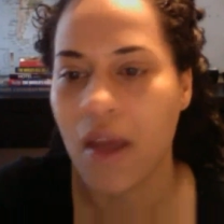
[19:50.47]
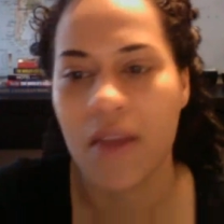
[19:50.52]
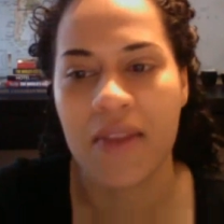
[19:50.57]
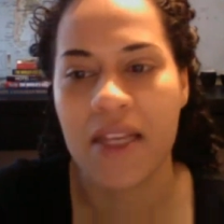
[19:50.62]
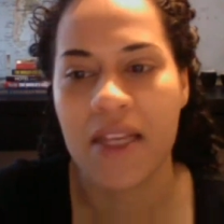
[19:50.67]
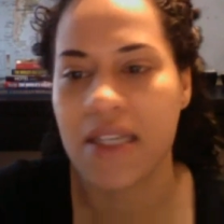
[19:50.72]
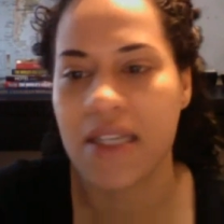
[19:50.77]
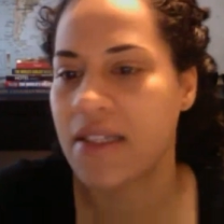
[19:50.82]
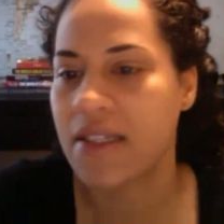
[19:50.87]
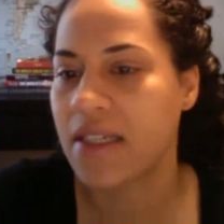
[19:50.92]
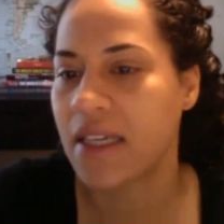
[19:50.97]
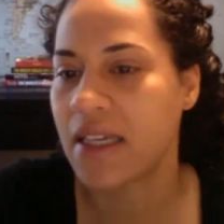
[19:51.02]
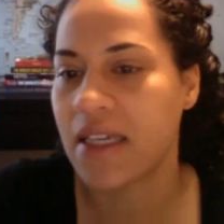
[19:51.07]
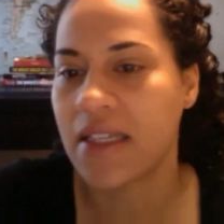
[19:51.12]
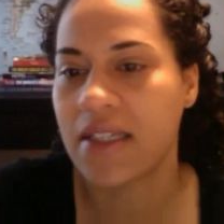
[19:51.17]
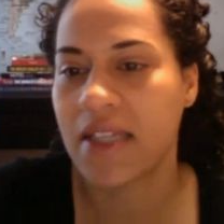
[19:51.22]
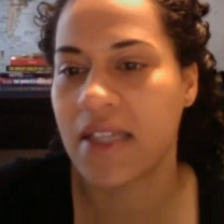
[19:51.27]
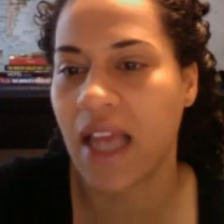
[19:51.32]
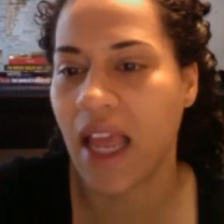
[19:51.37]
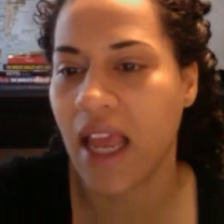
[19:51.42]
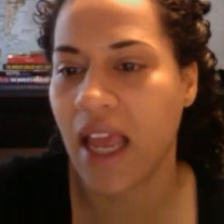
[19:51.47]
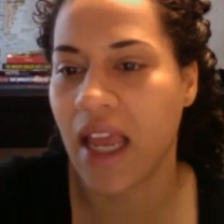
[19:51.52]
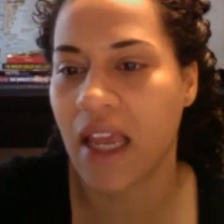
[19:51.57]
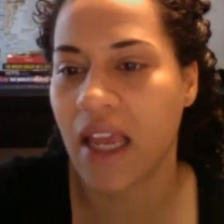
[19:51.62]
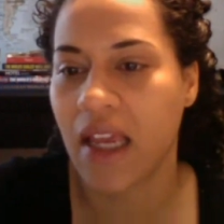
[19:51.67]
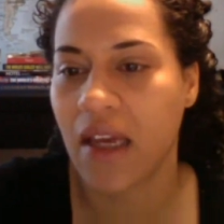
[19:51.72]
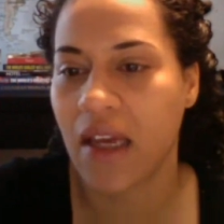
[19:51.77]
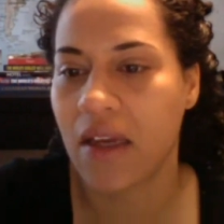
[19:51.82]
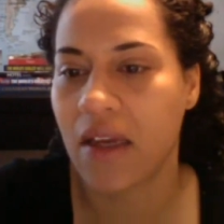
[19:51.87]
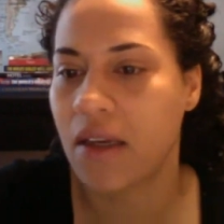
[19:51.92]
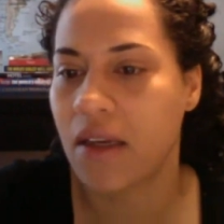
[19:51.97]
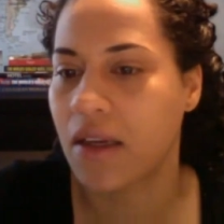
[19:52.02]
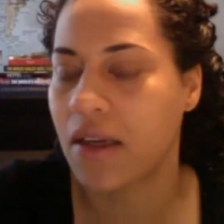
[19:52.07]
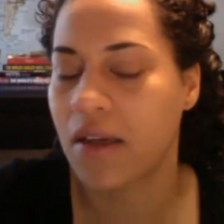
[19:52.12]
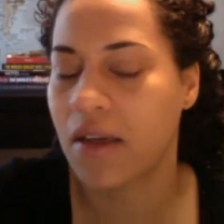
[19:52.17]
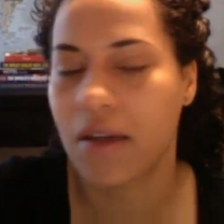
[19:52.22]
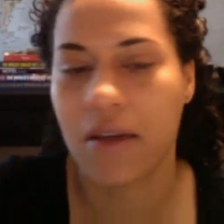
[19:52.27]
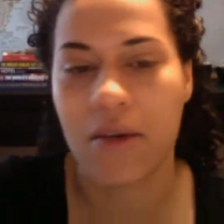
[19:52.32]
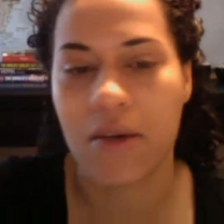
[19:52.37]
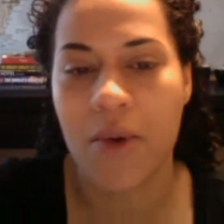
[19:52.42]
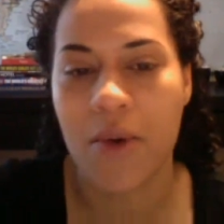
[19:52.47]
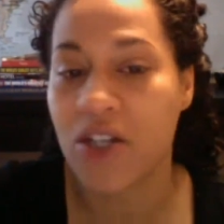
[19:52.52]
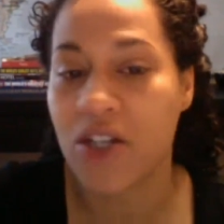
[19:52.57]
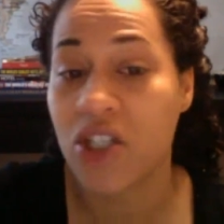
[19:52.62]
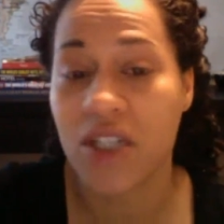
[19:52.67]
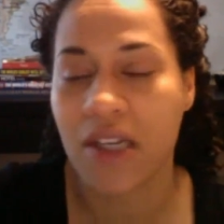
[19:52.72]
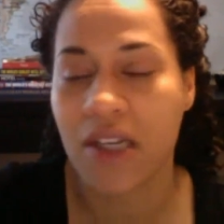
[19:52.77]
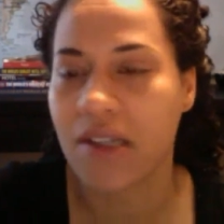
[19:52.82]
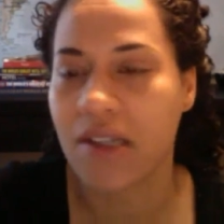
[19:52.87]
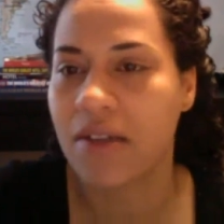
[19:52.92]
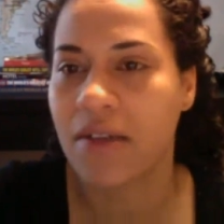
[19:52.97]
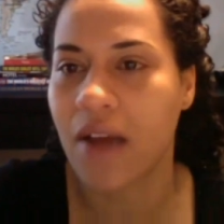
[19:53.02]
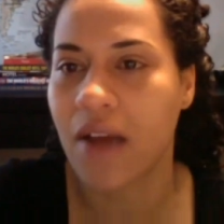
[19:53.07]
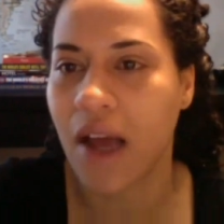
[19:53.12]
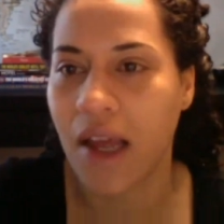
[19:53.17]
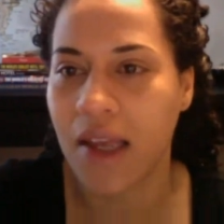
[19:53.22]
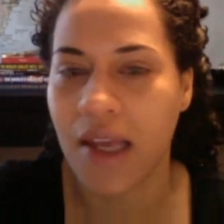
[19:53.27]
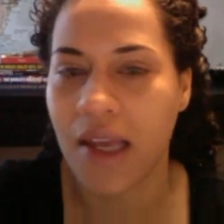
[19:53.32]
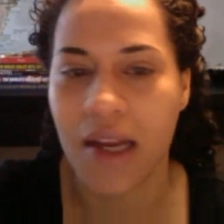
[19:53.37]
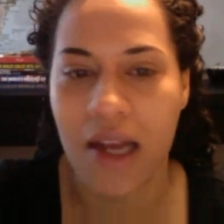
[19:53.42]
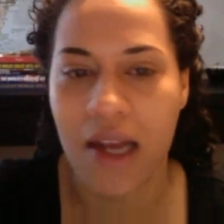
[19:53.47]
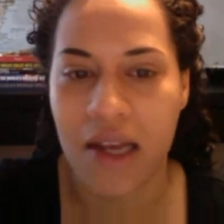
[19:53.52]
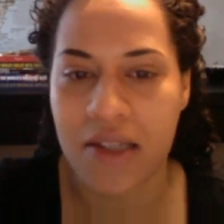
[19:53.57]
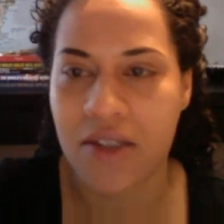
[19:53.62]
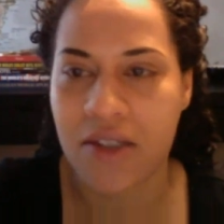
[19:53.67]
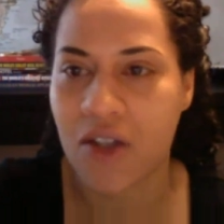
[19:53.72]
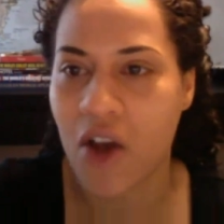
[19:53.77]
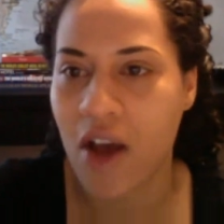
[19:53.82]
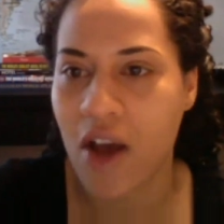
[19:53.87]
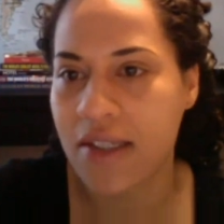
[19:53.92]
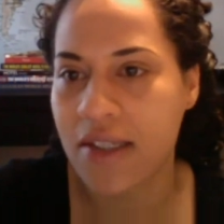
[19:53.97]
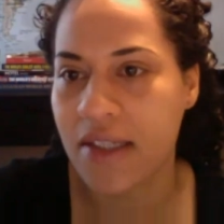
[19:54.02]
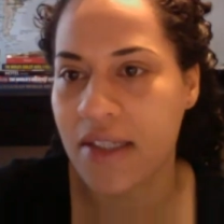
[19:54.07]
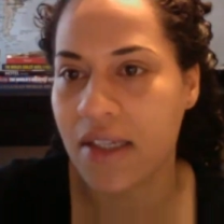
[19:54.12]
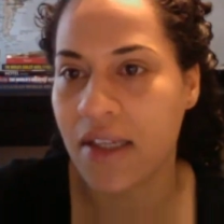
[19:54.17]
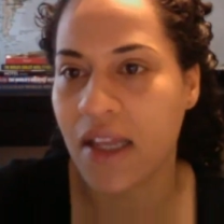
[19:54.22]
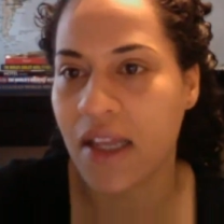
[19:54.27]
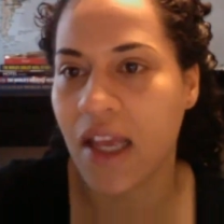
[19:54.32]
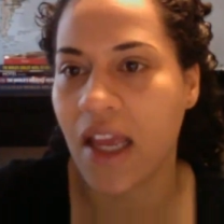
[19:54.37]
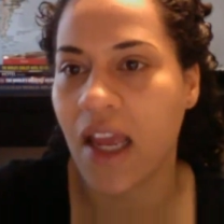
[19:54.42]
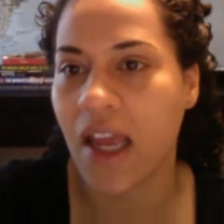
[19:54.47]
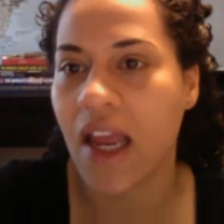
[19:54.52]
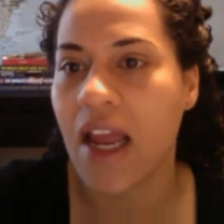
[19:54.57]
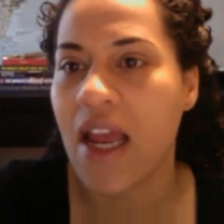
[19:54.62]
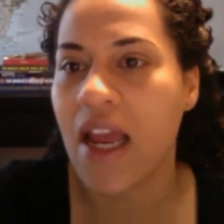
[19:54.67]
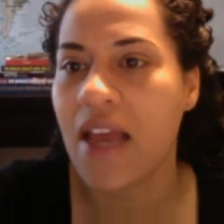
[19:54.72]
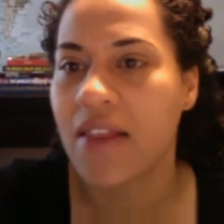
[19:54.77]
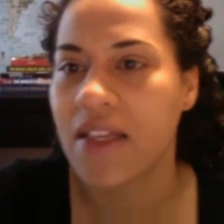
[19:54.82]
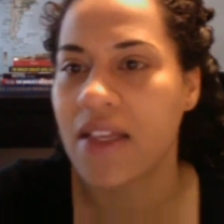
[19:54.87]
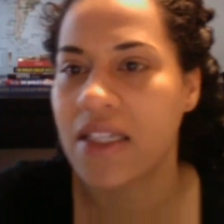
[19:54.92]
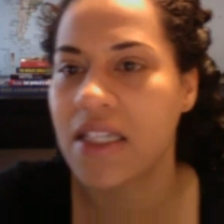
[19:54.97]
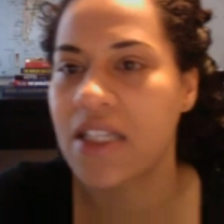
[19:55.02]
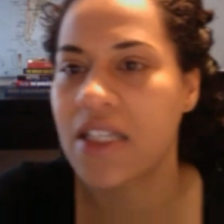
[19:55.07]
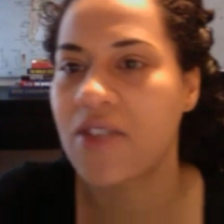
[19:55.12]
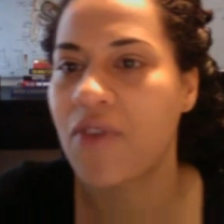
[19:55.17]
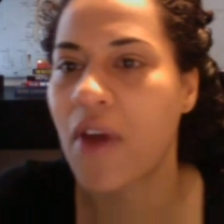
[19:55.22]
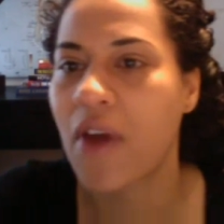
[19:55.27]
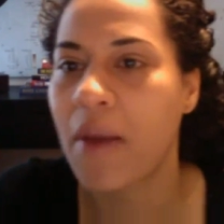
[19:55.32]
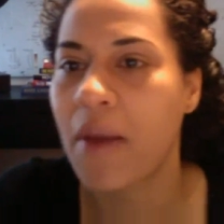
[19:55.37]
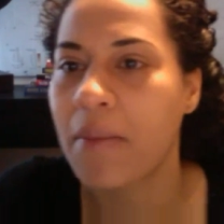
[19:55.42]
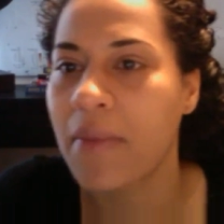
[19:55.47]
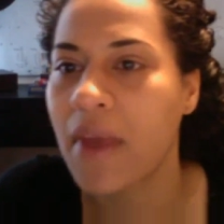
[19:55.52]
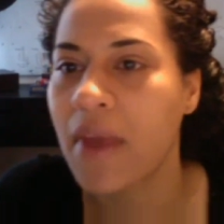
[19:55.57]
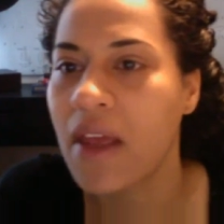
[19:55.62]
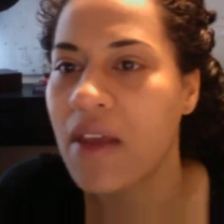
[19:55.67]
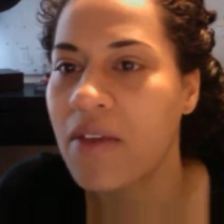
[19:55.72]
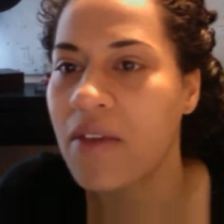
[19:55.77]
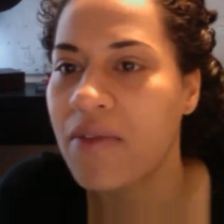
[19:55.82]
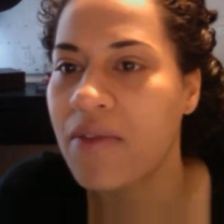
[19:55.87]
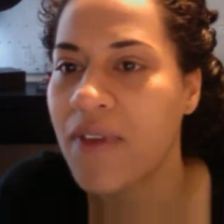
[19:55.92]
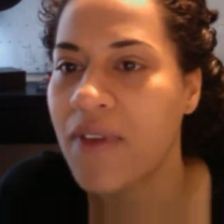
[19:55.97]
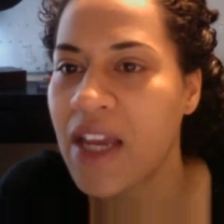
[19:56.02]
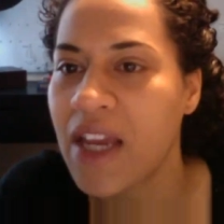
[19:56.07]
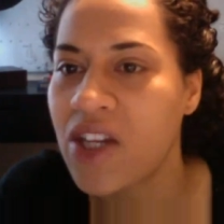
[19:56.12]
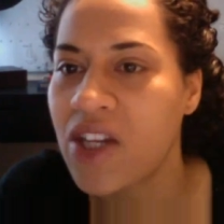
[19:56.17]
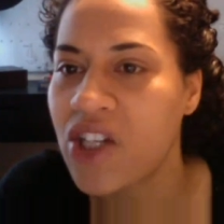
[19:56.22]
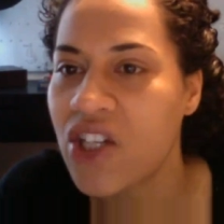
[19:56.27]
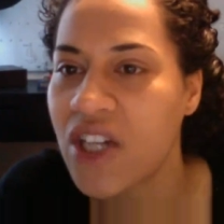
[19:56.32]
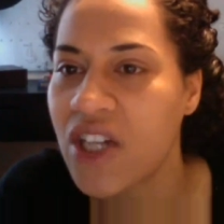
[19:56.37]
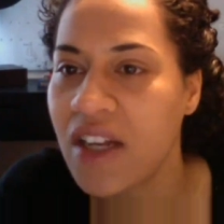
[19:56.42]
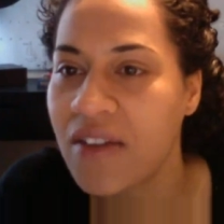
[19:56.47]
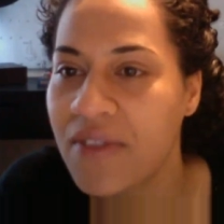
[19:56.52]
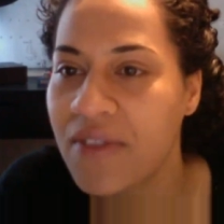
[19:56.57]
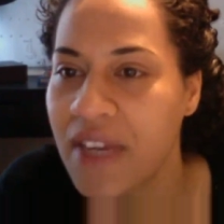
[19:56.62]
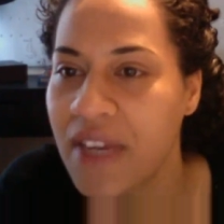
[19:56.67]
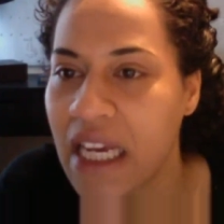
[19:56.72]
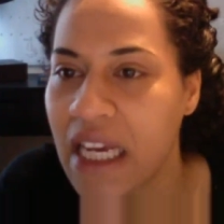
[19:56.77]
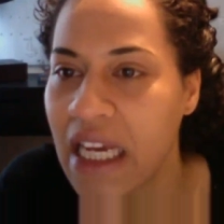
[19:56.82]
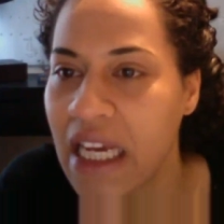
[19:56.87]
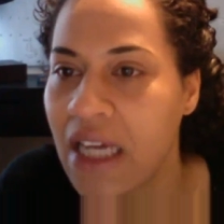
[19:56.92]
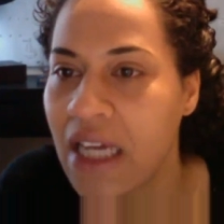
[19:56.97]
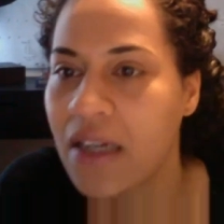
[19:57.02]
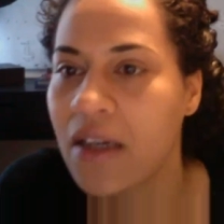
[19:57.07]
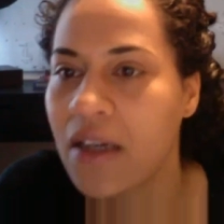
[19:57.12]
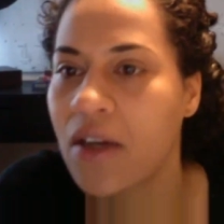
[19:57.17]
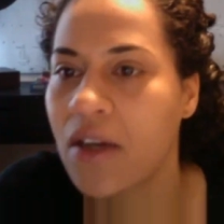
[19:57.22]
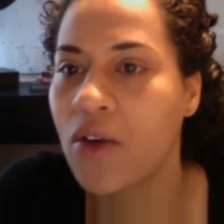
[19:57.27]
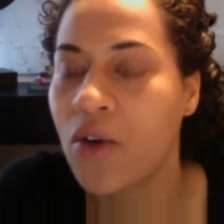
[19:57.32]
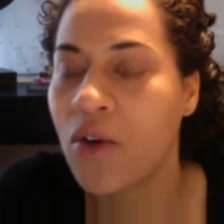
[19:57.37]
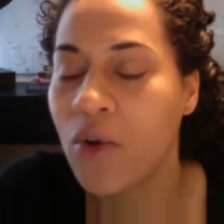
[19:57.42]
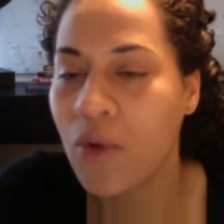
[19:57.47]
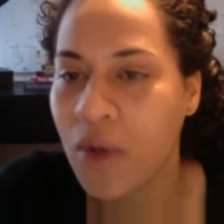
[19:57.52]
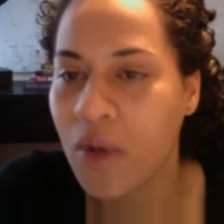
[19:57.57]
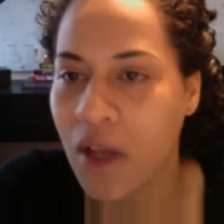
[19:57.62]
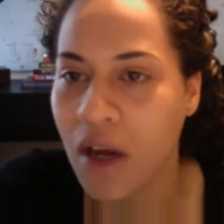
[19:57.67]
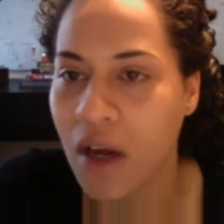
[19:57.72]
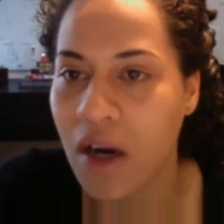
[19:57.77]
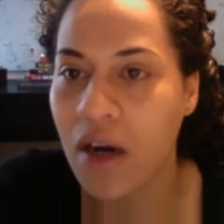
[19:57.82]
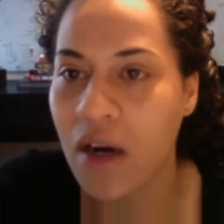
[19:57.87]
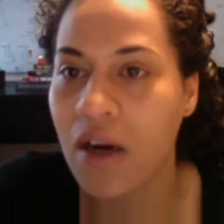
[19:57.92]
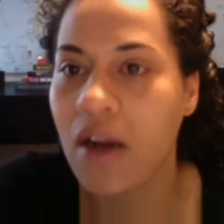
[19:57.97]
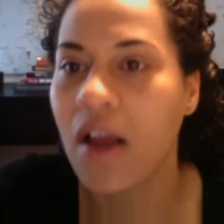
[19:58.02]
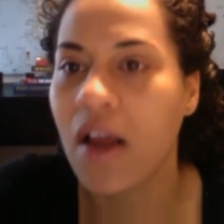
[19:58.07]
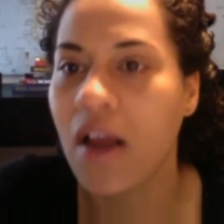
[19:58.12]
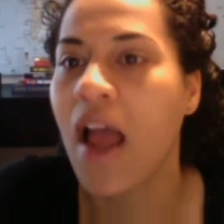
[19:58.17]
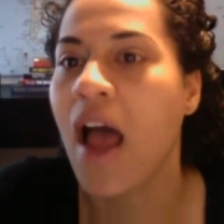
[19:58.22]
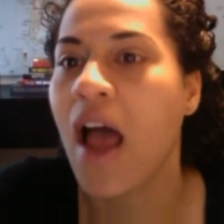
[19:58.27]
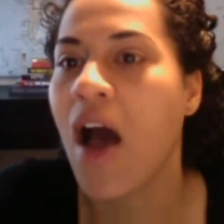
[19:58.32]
This is a question I get asked constantly. This is from Vaishnavi Kular.